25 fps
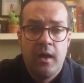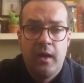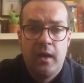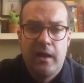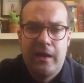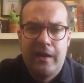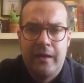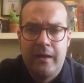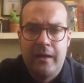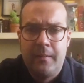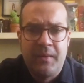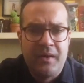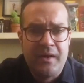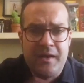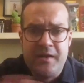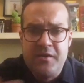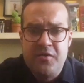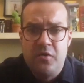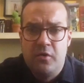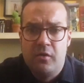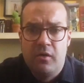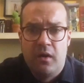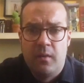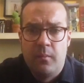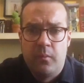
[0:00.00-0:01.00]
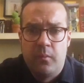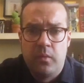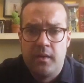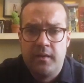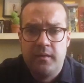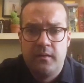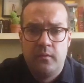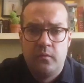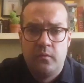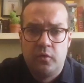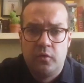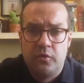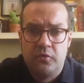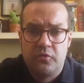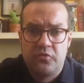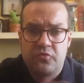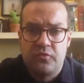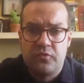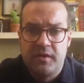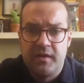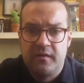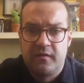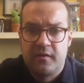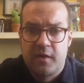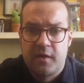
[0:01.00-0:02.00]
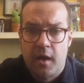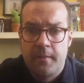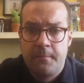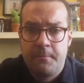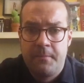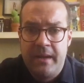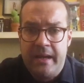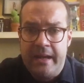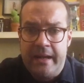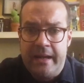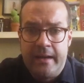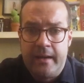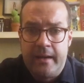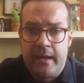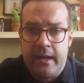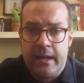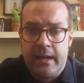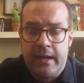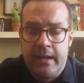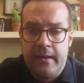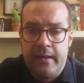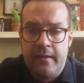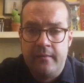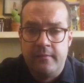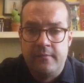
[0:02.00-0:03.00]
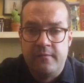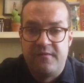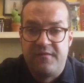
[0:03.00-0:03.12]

Uh, but in Europe, when those drinks got big, uh,